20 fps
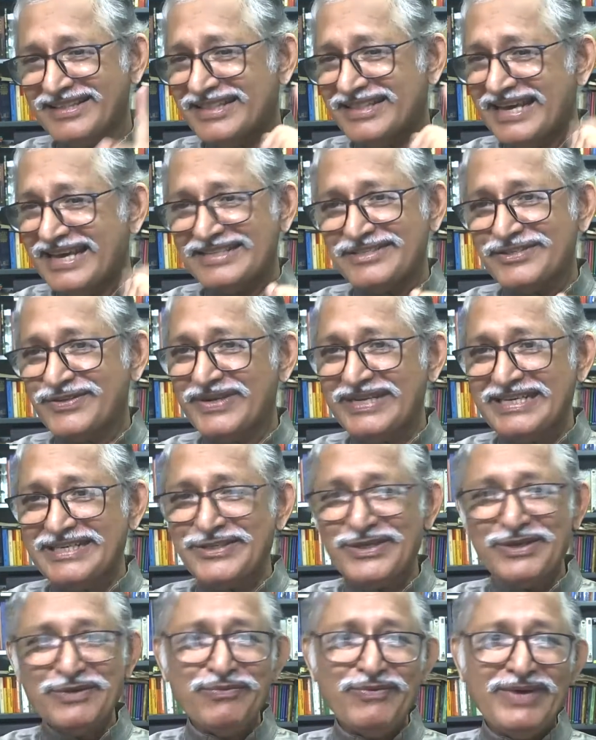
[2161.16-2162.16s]
That's the
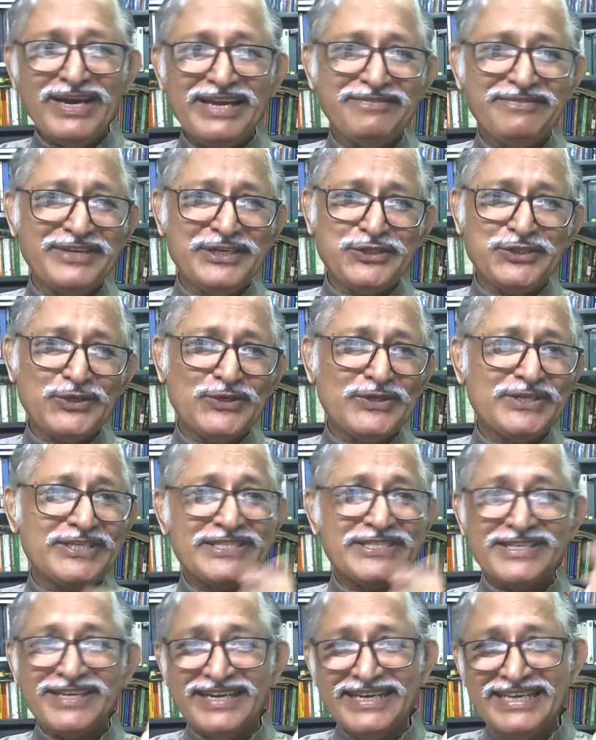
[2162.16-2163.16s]
reason why we should
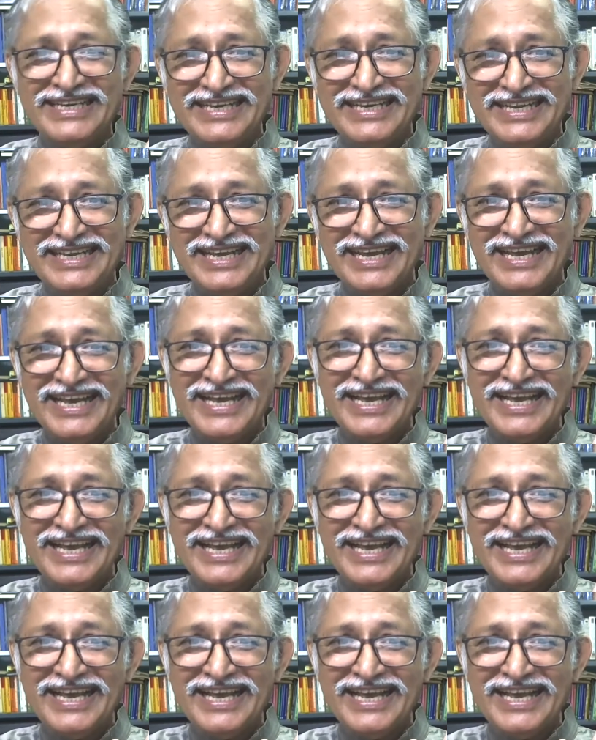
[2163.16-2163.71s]
study